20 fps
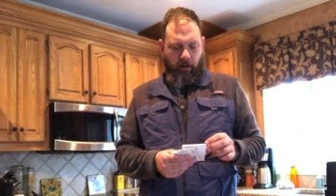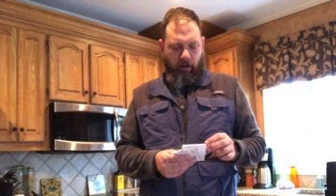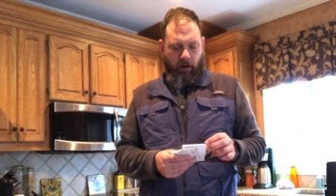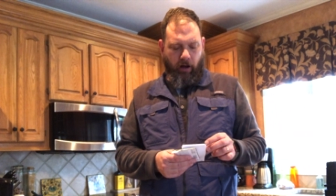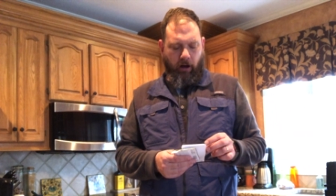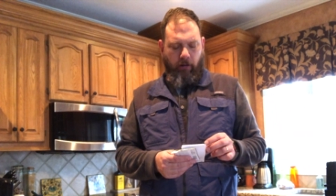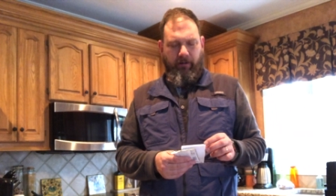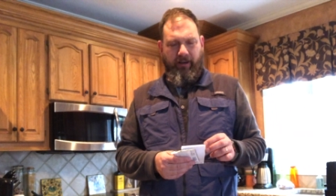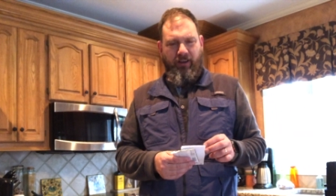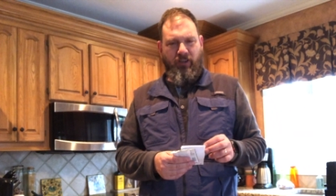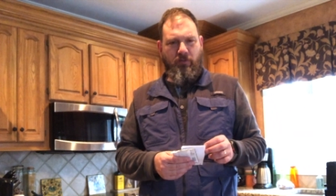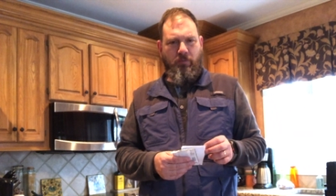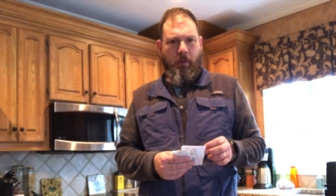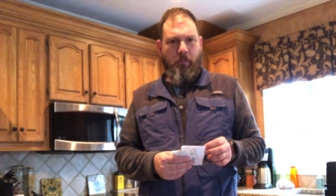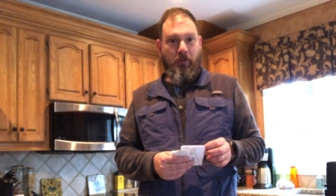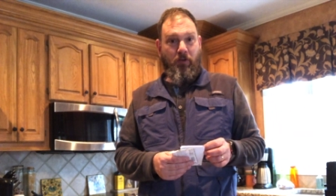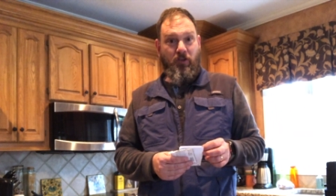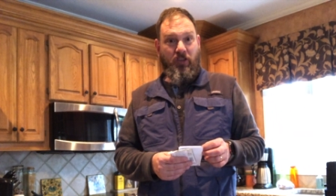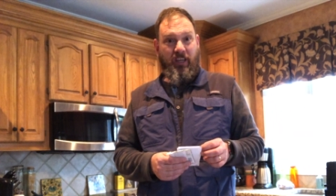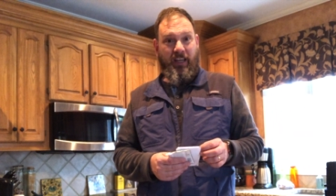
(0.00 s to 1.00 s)
orange
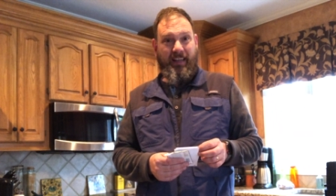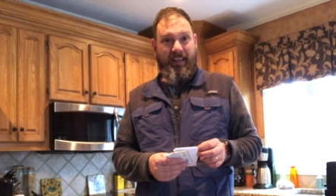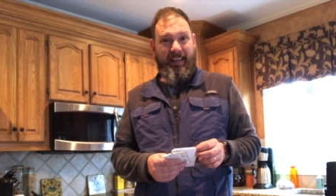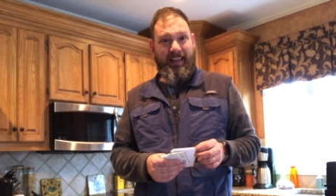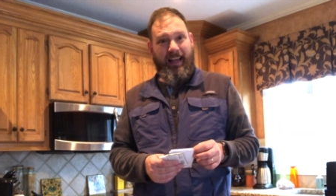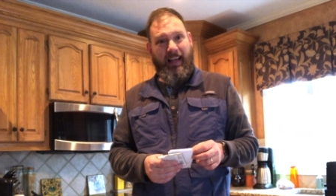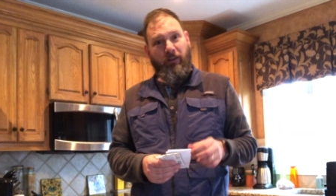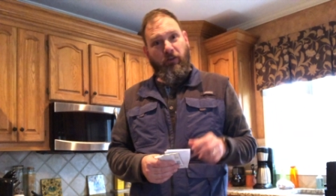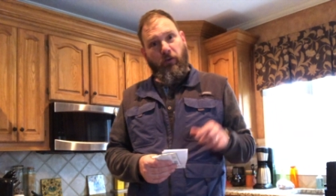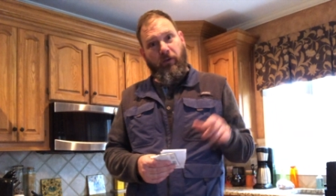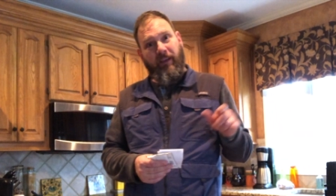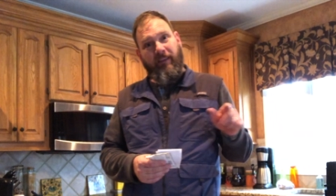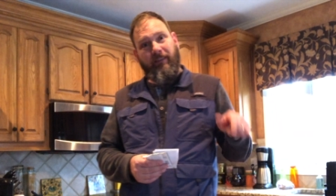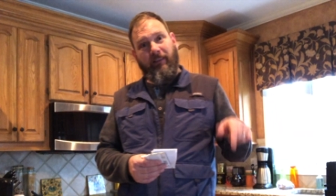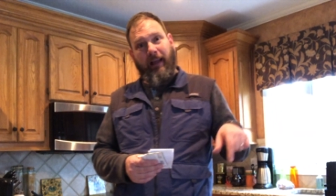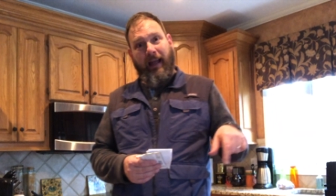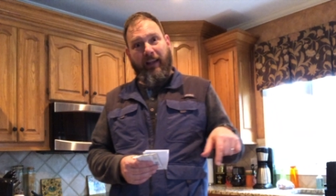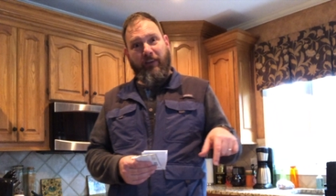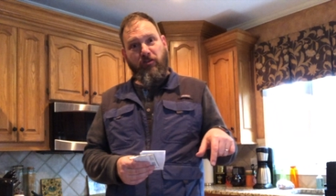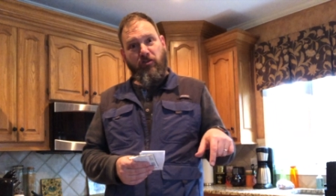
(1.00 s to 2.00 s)
peppercini. I grew this
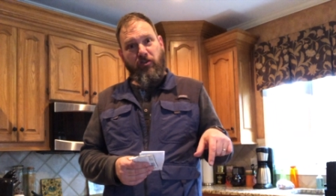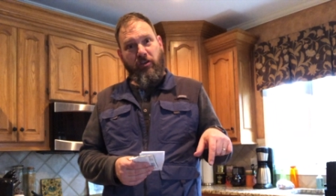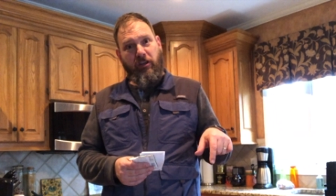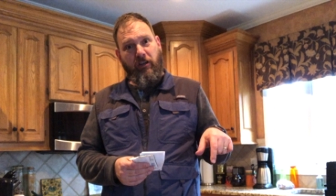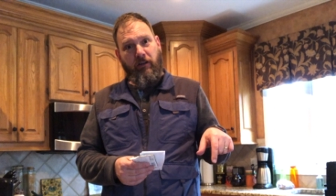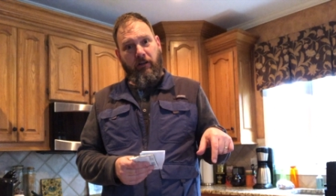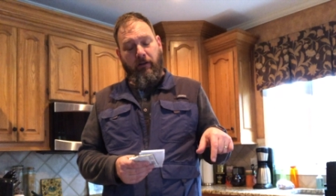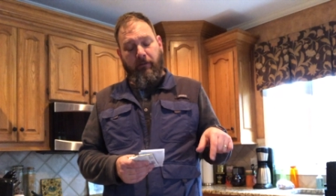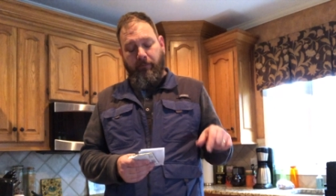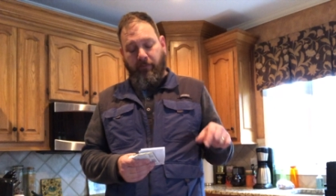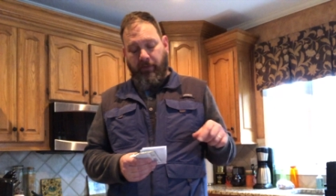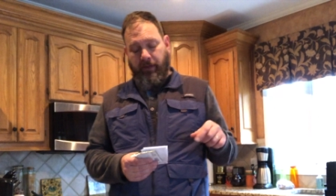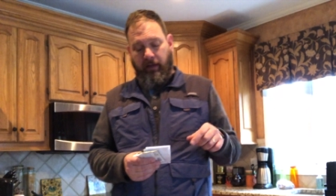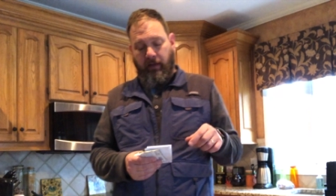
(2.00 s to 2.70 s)
last year.